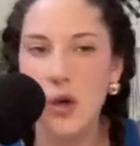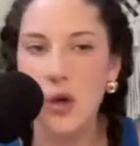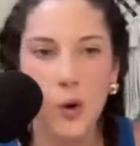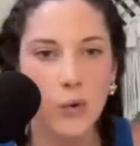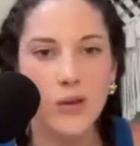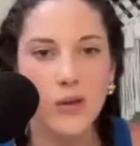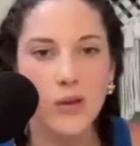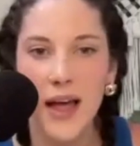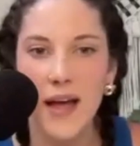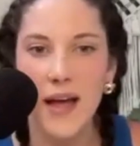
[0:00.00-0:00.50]

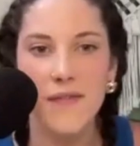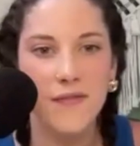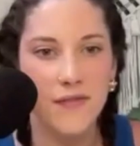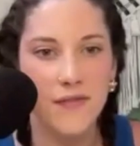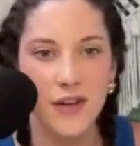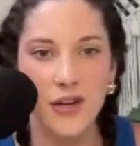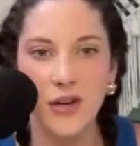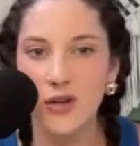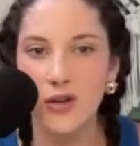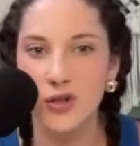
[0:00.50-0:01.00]
Don't let
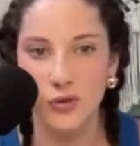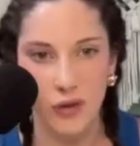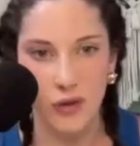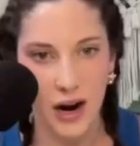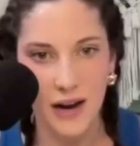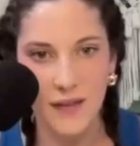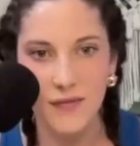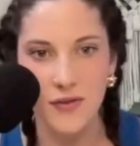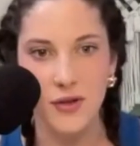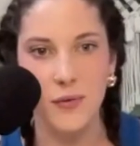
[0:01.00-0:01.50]
fear
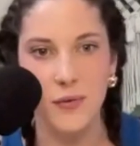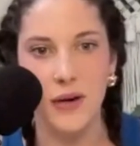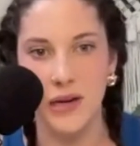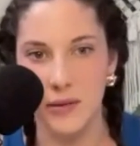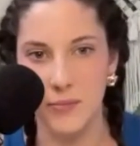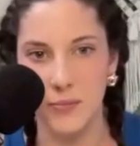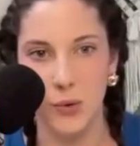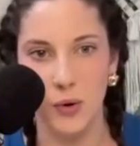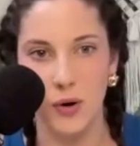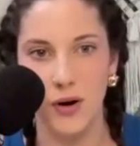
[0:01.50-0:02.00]
drive you
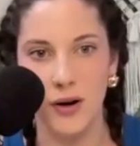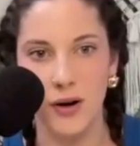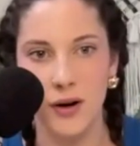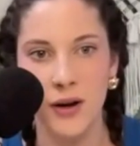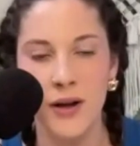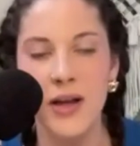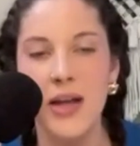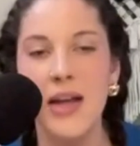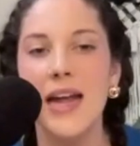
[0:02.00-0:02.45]
anymore.